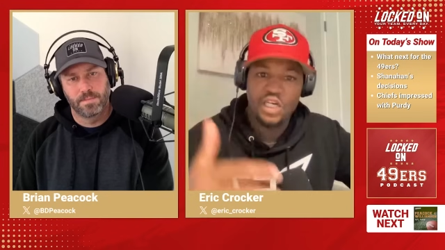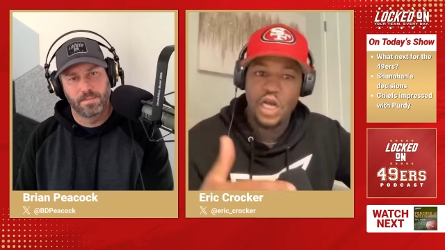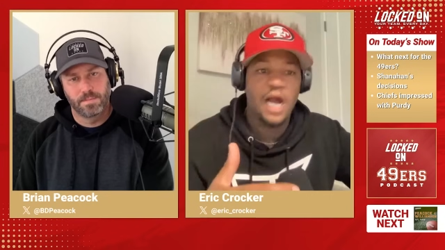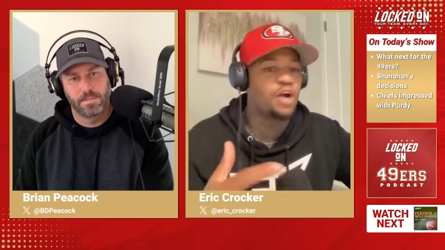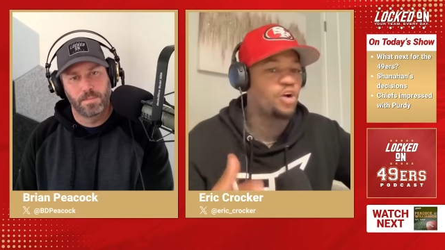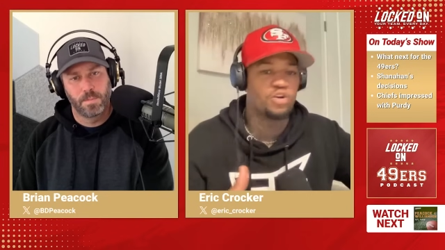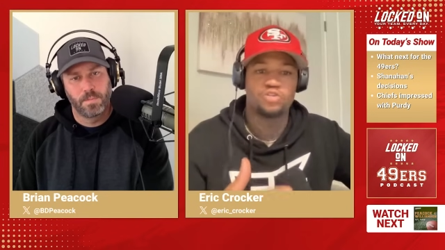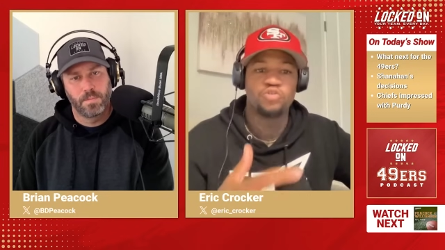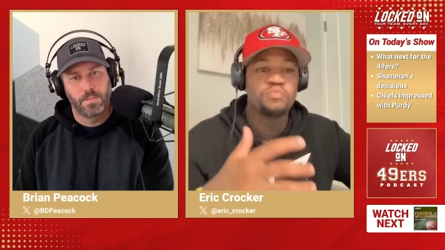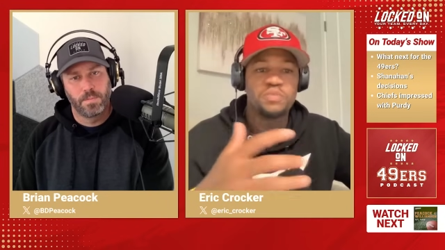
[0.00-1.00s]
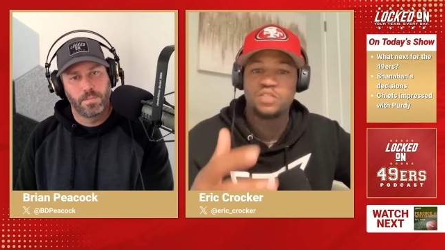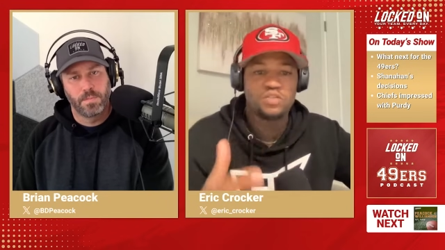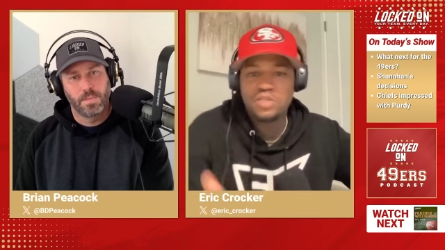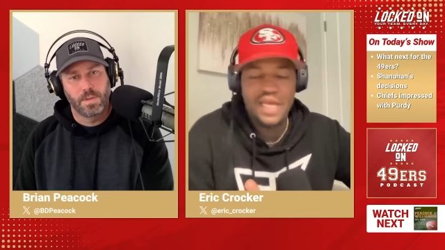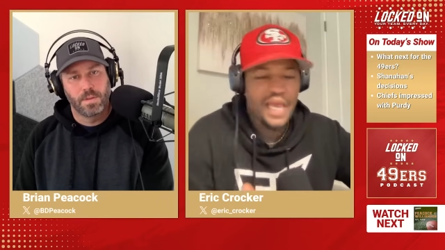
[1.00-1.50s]
Speaker 1: got hurt. You
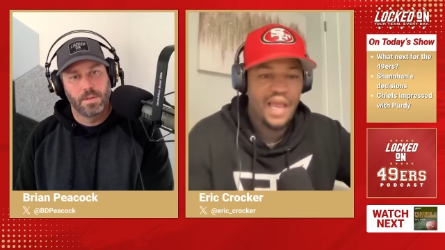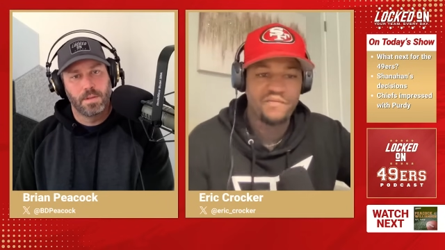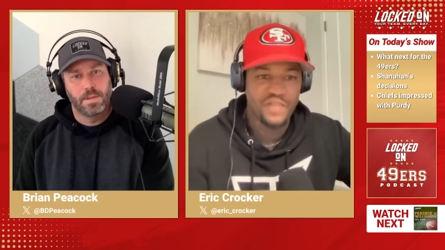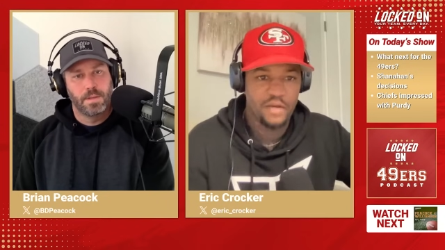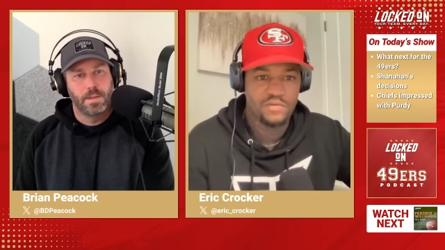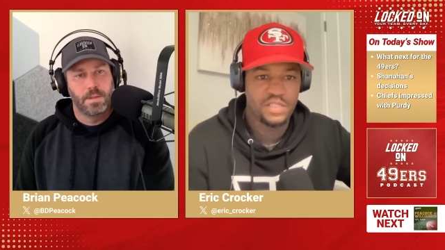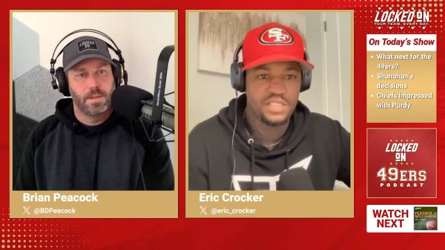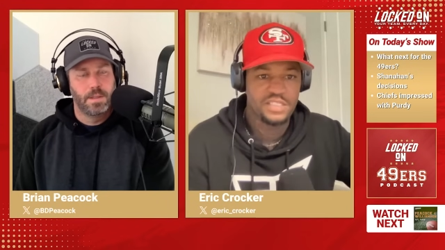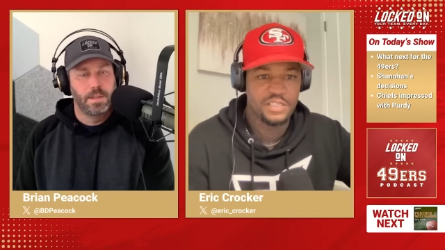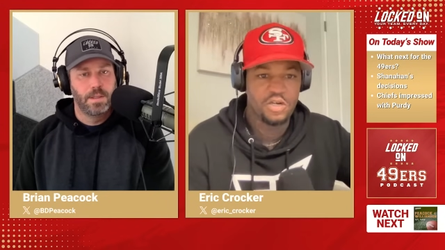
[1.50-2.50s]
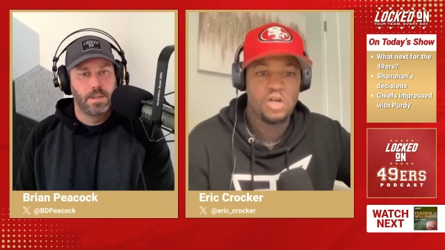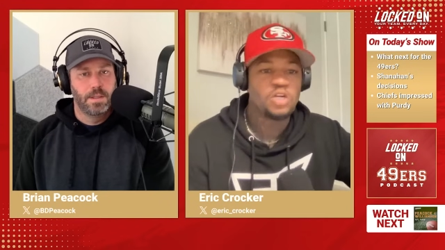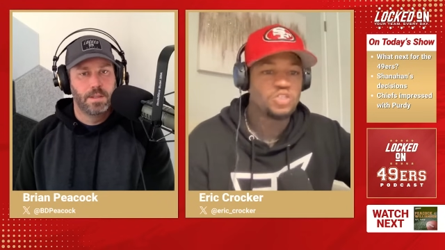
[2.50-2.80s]
you didn't have that really this year.